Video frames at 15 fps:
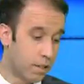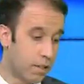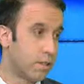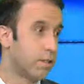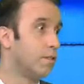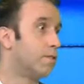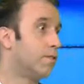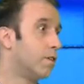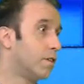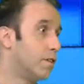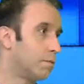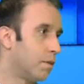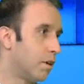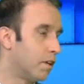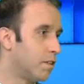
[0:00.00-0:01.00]
this is the
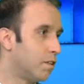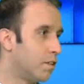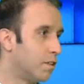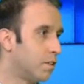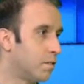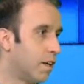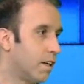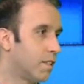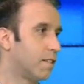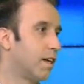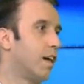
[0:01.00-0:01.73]
first policy address